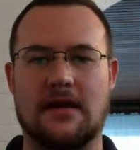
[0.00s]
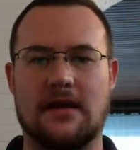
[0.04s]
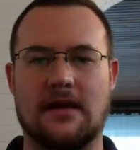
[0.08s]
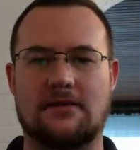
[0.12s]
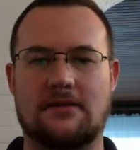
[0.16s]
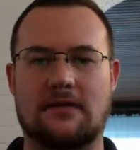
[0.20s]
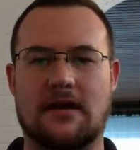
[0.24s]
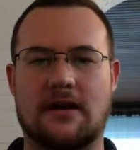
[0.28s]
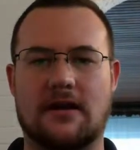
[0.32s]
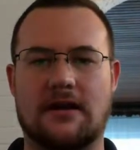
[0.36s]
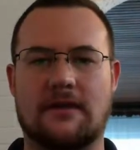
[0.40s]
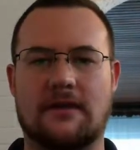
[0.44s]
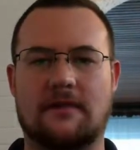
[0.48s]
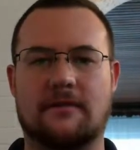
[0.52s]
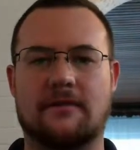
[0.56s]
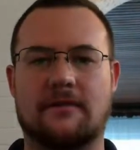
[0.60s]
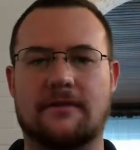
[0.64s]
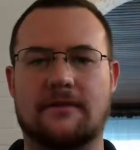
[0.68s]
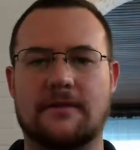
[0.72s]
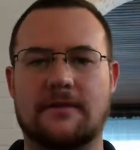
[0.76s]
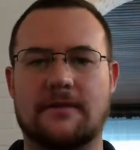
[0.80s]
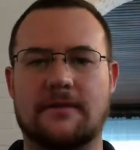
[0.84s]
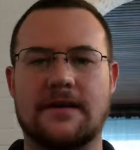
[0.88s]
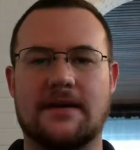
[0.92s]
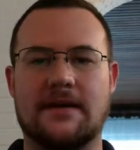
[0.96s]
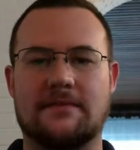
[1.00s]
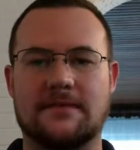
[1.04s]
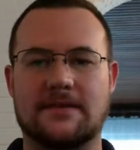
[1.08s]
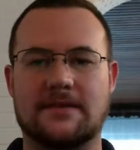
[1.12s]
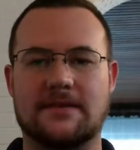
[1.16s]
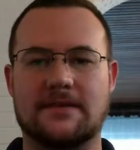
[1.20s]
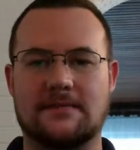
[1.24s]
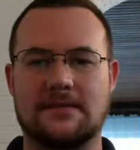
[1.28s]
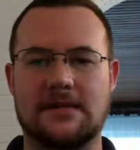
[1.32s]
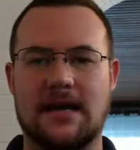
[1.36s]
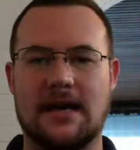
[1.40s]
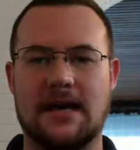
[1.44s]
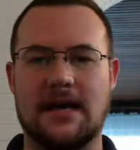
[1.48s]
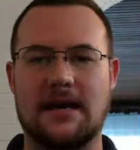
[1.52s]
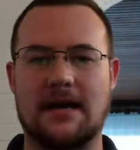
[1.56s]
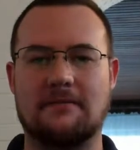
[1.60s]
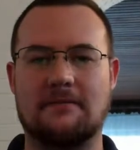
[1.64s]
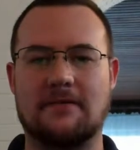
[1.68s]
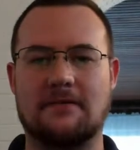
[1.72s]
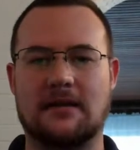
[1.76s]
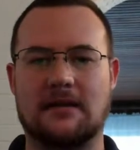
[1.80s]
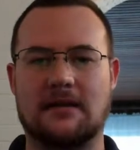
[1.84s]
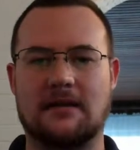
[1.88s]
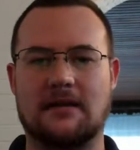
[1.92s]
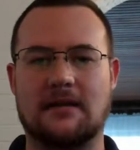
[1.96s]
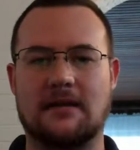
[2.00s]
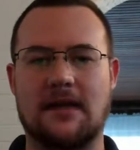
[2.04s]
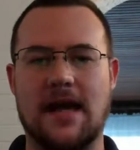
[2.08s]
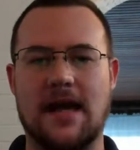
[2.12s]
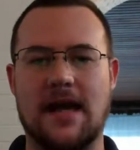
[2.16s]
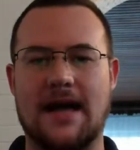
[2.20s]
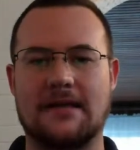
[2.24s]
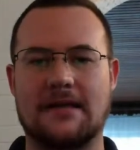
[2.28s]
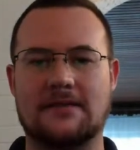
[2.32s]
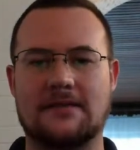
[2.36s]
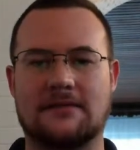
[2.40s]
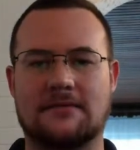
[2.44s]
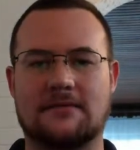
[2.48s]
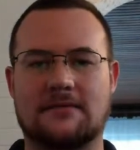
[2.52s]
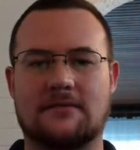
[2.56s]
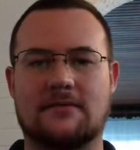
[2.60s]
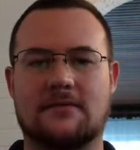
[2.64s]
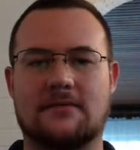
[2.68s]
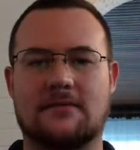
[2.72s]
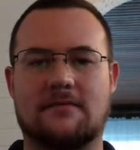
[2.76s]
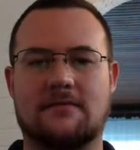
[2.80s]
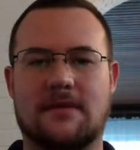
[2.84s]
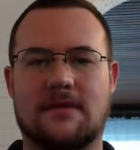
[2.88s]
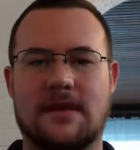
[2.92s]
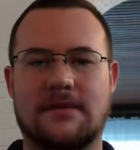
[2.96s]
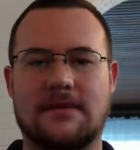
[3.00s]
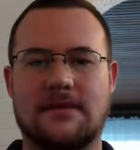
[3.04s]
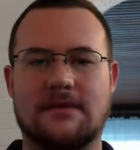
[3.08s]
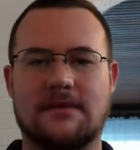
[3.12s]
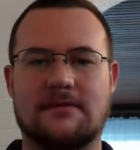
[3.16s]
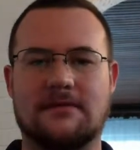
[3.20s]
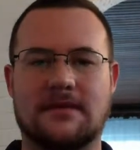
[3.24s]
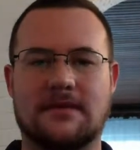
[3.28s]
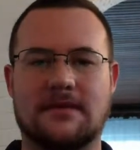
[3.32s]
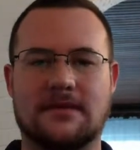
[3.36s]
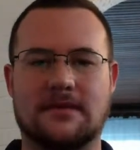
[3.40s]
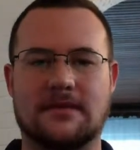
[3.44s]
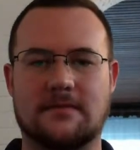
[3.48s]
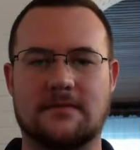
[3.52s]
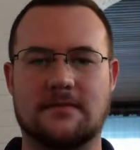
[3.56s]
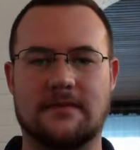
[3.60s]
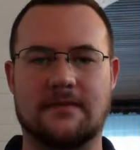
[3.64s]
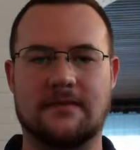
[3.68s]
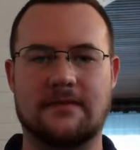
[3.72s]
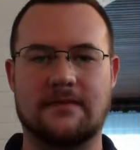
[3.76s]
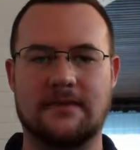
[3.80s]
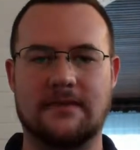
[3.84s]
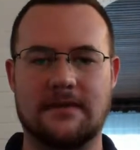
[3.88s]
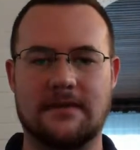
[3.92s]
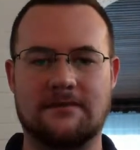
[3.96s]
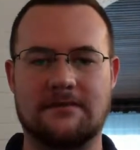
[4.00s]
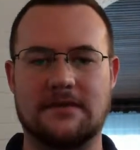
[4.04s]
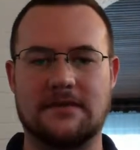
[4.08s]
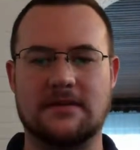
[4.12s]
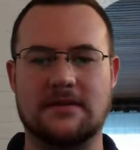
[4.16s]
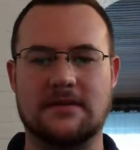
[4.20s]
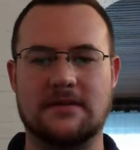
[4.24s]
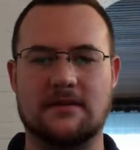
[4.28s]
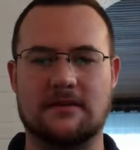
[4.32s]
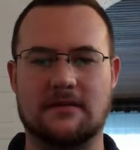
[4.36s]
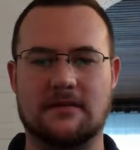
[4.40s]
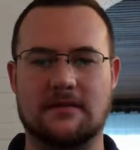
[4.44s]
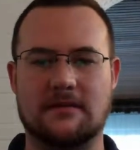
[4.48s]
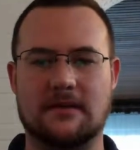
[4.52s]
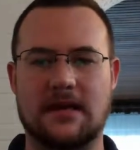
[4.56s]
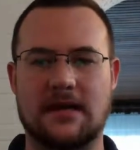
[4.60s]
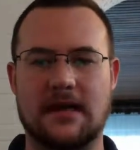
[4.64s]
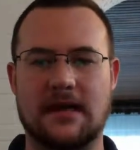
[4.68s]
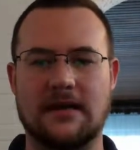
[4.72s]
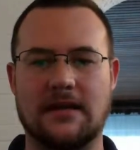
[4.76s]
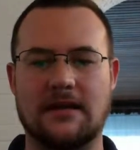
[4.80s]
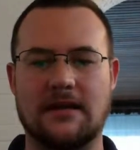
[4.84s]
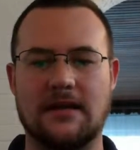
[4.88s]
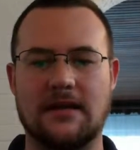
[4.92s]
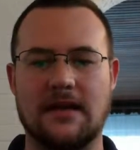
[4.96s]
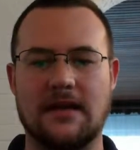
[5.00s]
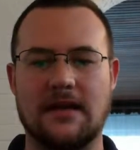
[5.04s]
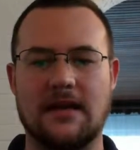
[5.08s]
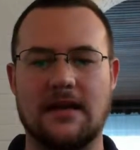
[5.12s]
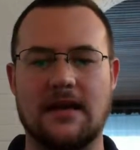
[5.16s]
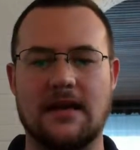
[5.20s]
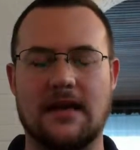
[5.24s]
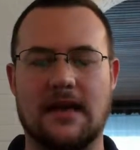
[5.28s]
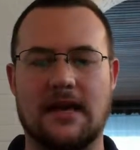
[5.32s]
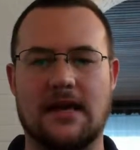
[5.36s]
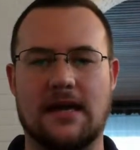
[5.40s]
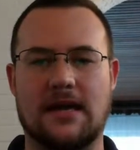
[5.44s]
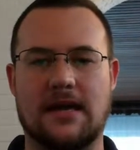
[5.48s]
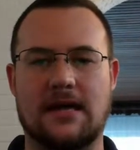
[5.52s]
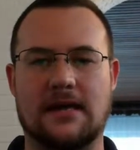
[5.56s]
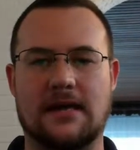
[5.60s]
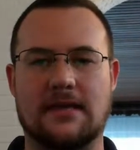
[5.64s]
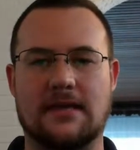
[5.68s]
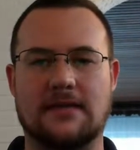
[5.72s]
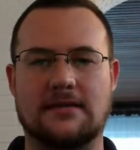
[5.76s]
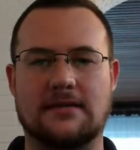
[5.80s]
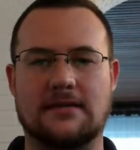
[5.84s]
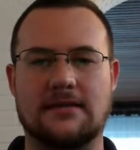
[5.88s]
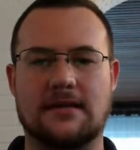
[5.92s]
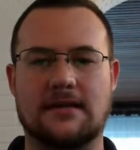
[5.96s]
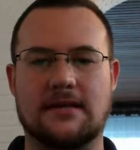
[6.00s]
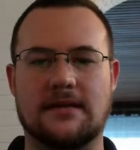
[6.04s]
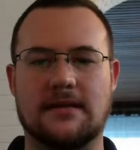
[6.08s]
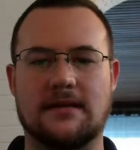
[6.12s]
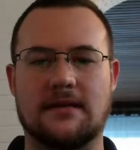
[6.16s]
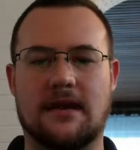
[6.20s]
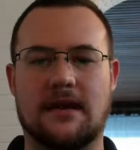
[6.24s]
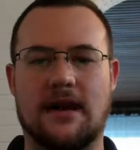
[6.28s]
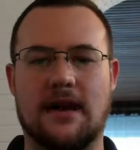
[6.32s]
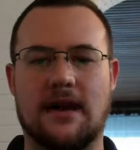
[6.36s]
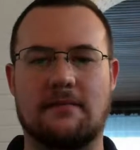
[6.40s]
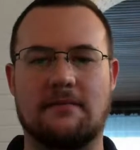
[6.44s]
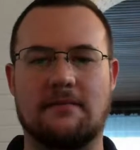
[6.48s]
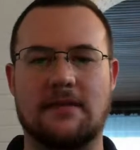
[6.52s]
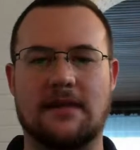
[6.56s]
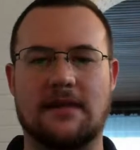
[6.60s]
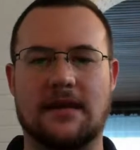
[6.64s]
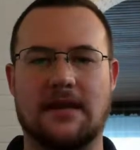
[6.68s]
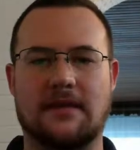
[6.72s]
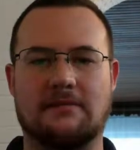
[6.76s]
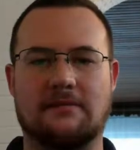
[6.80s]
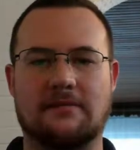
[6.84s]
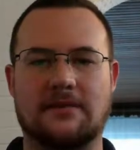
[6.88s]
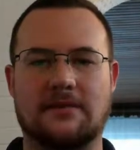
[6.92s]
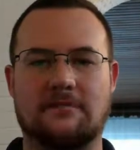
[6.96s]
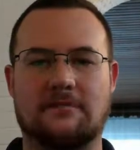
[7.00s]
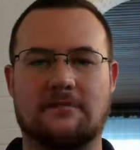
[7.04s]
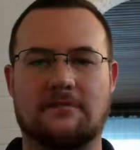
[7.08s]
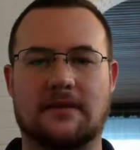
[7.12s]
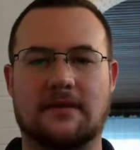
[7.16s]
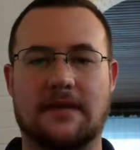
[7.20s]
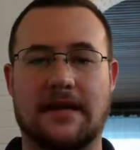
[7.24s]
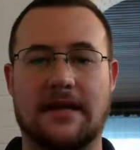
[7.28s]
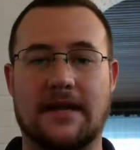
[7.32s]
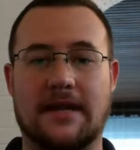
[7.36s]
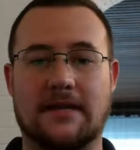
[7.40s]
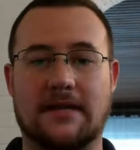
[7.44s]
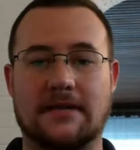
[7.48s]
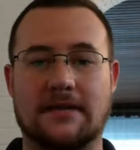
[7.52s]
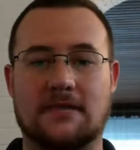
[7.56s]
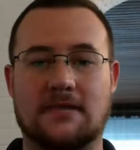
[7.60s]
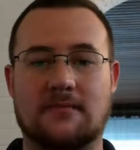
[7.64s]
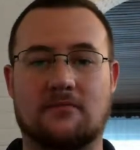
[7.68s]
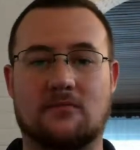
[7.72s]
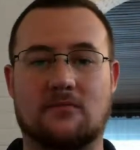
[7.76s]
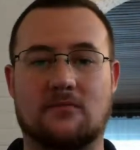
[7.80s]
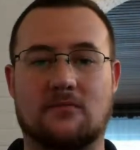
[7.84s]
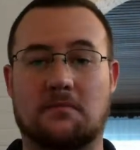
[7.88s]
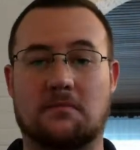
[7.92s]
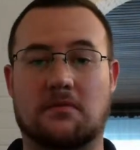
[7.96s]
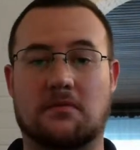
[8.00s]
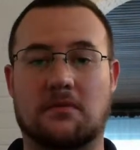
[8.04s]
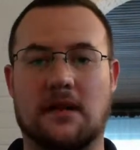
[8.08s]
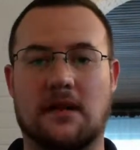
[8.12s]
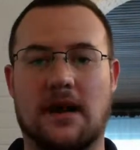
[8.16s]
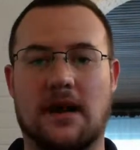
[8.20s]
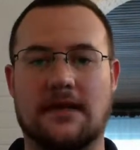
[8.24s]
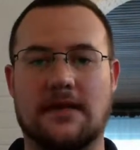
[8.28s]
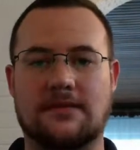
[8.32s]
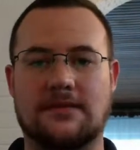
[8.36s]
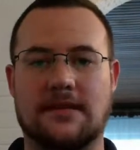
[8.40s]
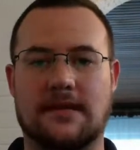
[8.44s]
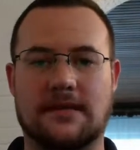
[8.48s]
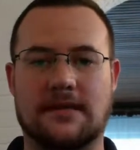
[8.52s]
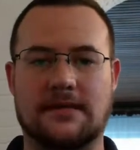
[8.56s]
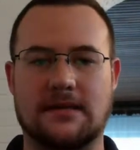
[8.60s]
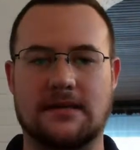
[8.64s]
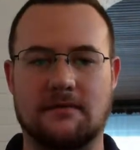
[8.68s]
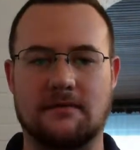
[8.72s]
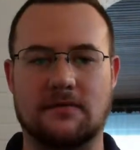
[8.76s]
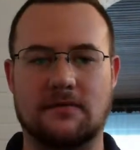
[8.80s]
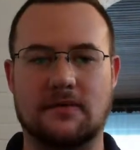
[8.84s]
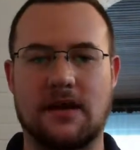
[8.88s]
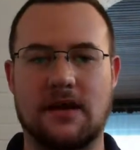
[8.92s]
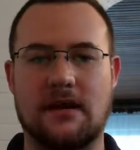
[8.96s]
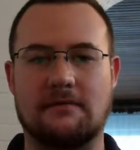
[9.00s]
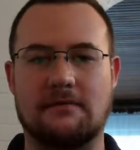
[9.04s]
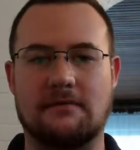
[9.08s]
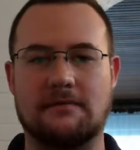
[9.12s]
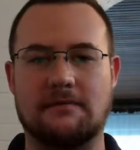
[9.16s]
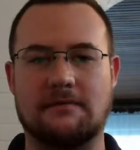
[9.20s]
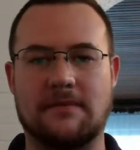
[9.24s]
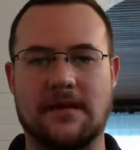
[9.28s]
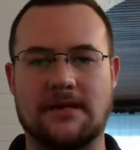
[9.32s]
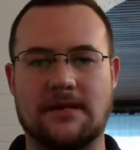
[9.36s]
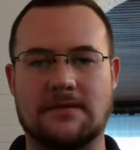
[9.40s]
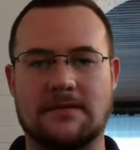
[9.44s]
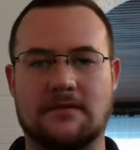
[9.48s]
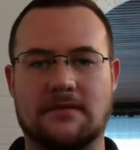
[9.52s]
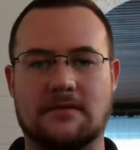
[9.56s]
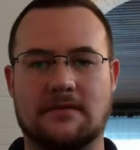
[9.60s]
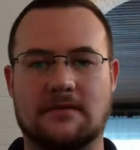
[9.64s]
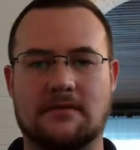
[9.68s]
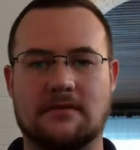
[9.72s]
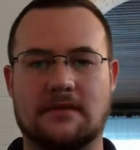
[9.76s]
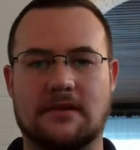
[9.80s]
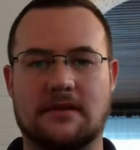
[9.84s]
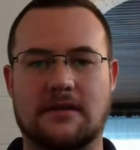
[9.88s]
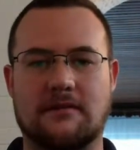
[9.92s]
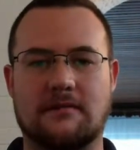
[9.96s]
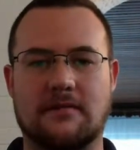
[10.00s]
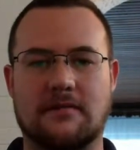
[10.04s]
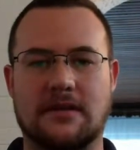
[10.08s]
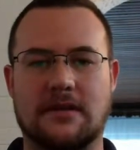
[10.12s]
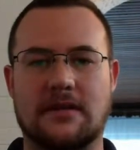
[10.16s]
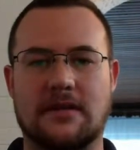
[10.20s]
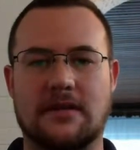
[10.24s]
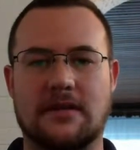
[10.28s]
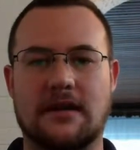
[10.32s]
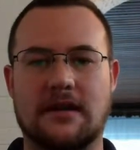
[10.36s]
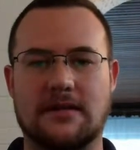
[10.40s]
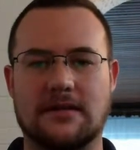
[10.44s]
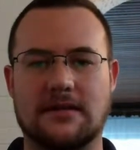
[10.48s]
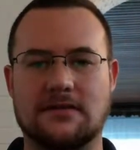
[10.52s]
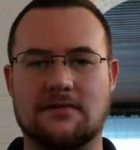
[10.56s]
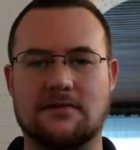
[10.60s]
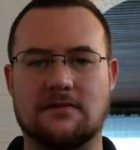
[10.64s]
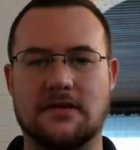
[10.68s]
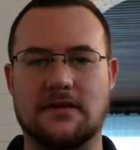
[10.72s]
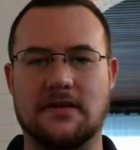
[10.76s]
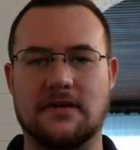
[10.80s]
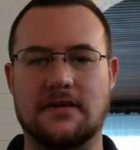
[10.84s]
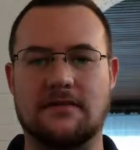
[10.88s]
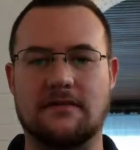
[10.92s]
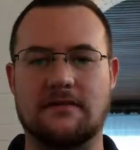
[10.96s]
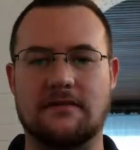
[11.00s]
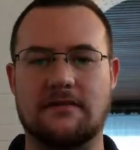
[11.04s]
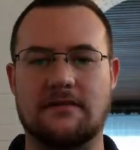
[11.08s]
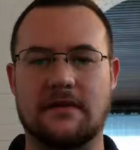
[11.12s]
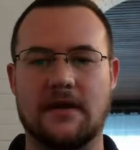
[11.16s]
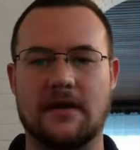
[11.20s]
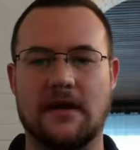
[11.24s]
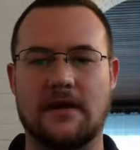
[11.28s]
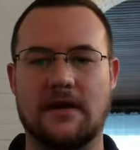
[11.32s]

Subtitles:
trying to free up some time in our classroom by doing some flipped learning and being able to bring in some more project and problem-based learning because we've